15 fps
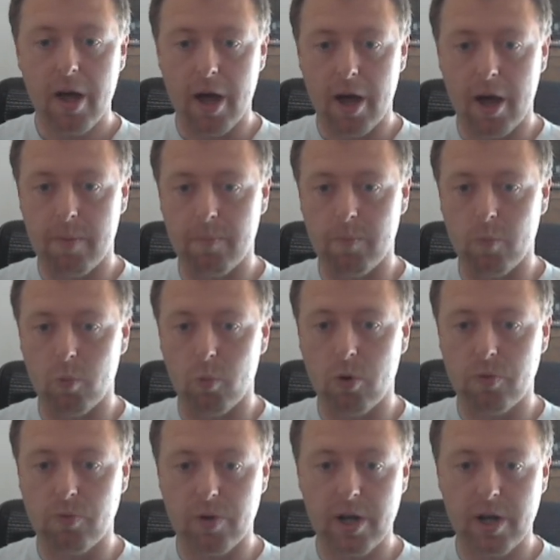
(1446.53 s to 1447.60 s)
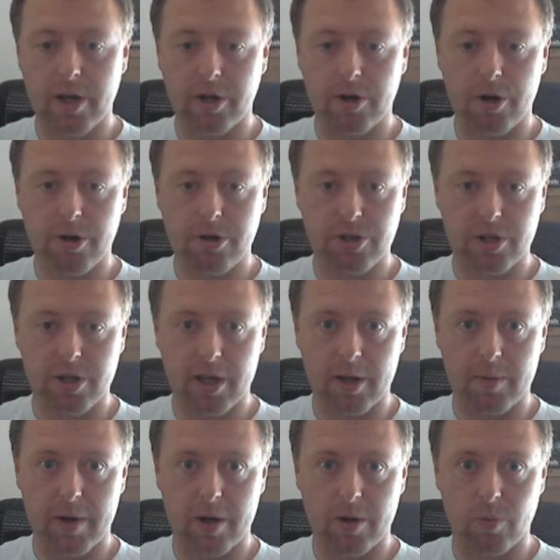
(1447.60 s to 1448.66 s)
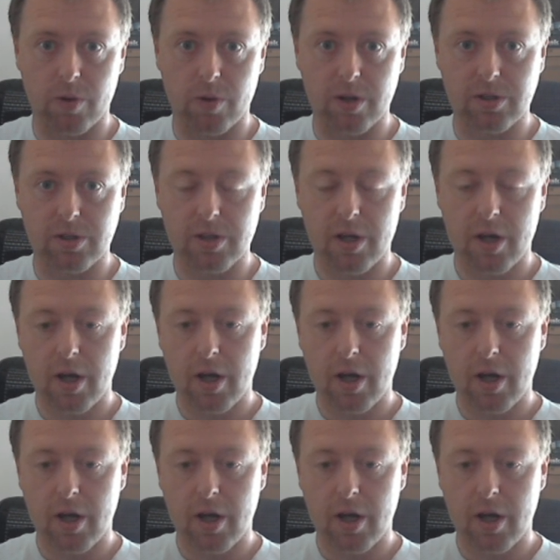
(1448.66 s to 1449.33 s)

Um, one really encouraging thing about it was